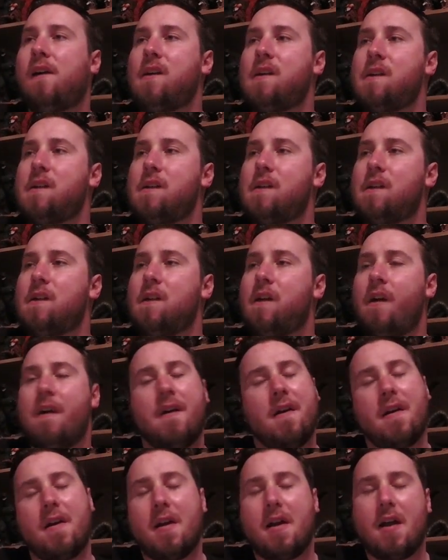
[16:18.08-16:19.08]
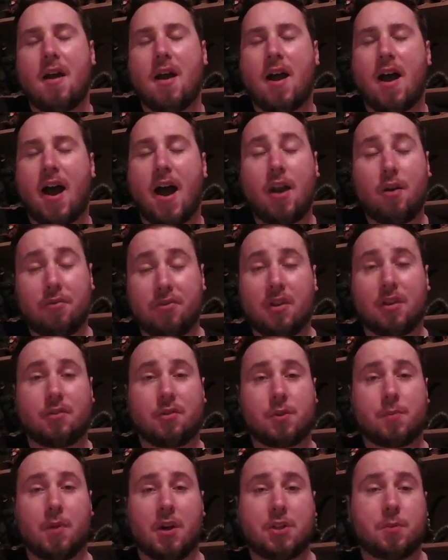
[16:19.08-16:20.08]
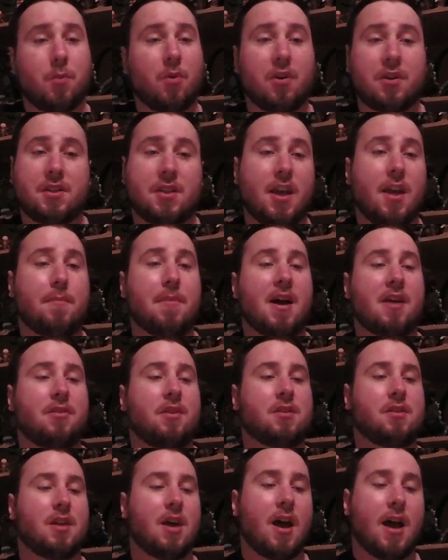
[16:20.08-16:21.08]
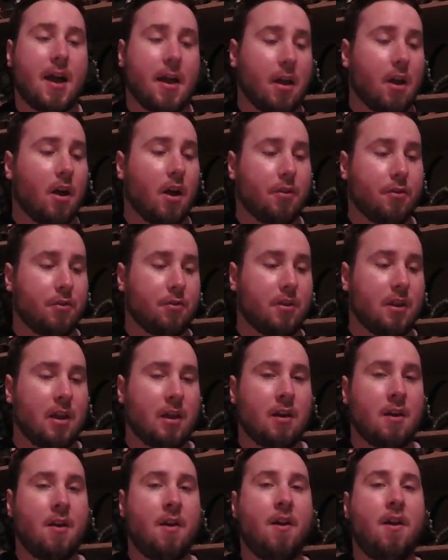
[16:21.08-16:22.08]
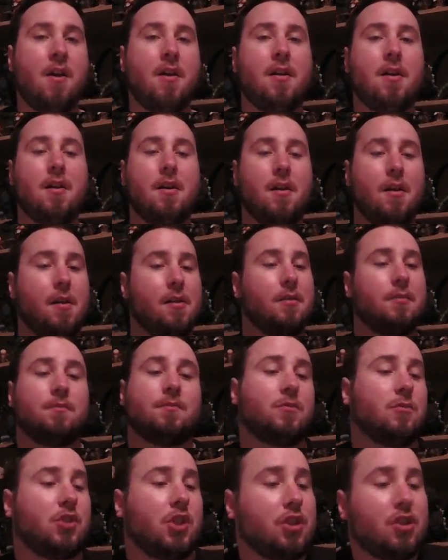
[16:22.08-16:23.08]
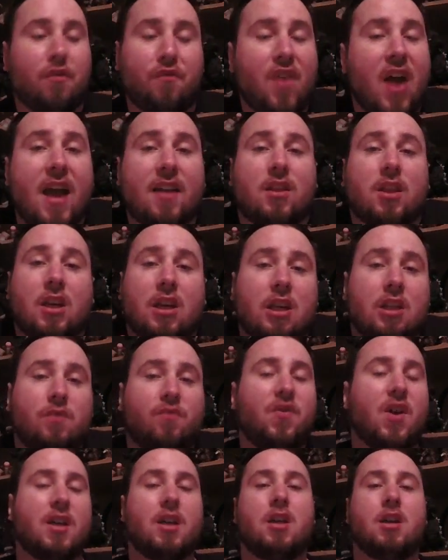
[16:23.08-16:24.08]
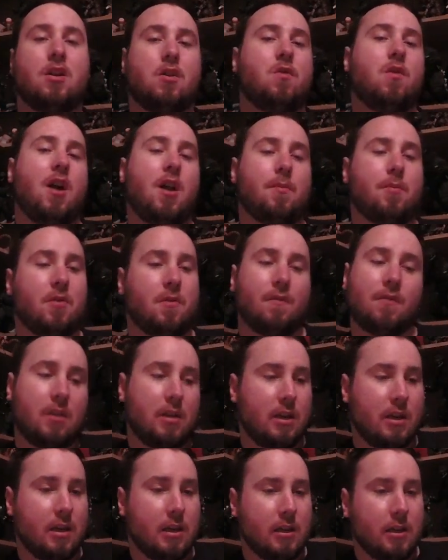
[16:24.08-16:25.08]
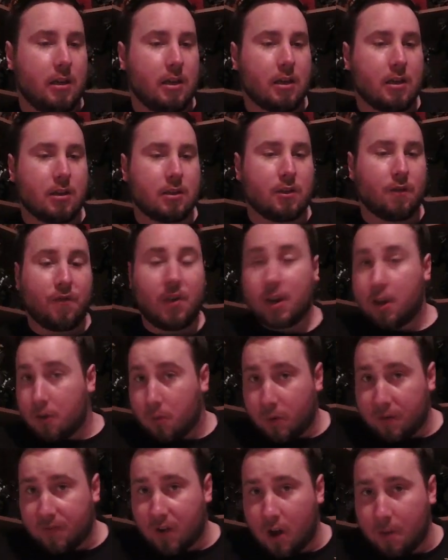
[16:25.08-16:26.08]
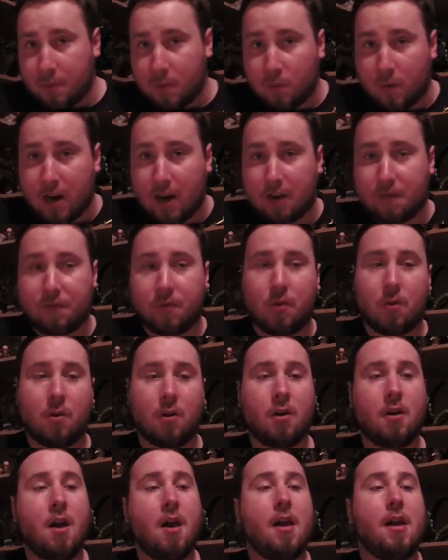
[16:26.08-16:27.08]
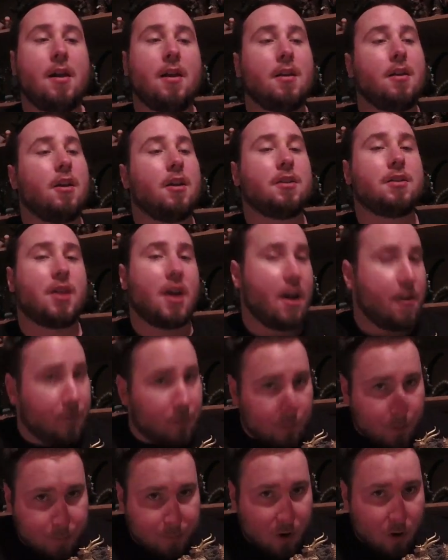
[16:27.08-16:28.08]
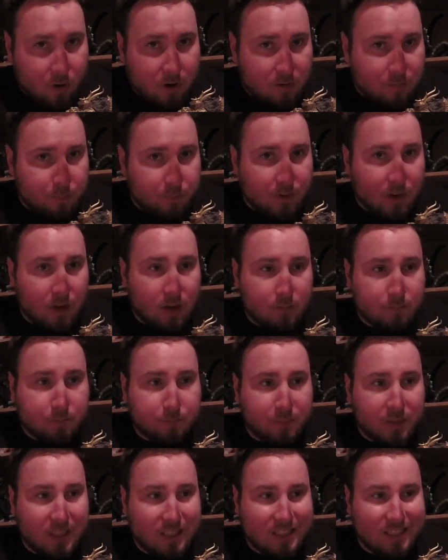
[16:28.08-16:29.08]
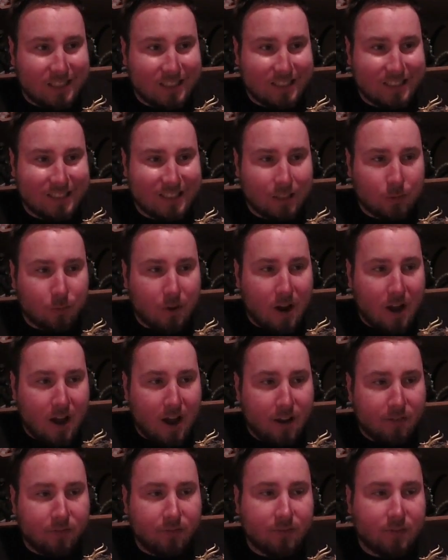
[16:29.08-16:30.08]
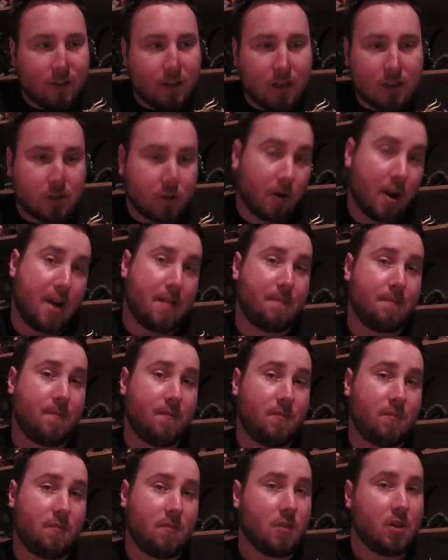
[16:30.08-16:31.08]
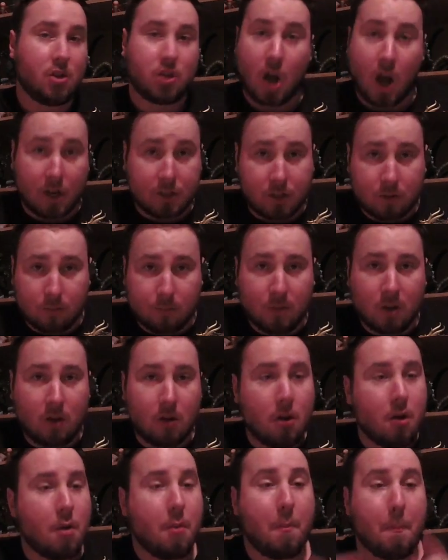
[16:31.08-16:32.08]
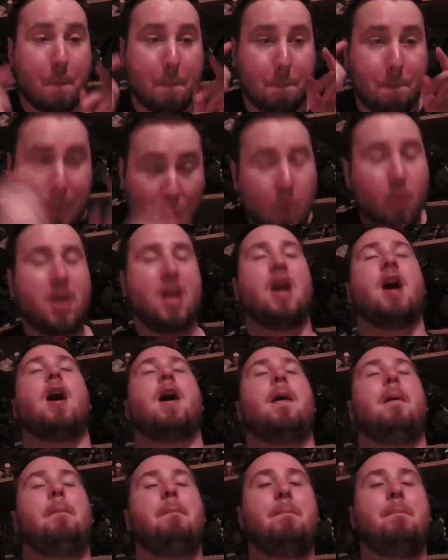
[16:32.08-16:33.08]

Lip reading: I don't think there's much more to say about this guy other than just the fact that he's fucking incredible. He is the figure we've all been waiting for. Aside from the broken pieces that arrive, it's great. It's awesome. Booyah!